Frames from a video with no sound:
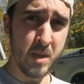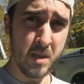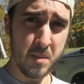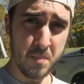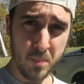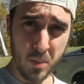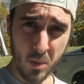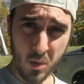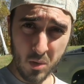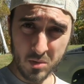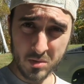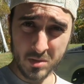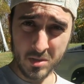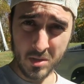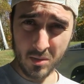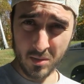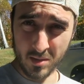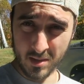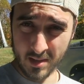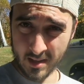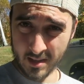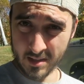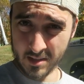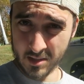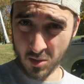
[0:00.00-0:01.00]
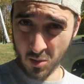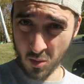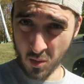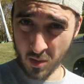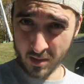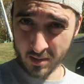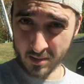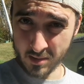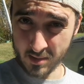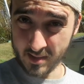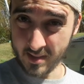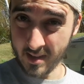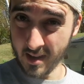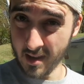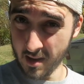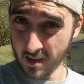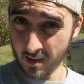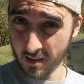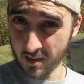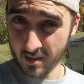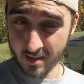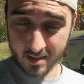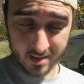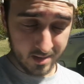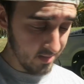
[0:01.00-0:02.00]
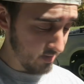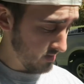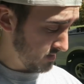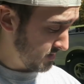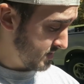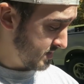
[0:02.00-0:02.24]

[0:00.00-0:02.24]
many pulls do you think it's going to take?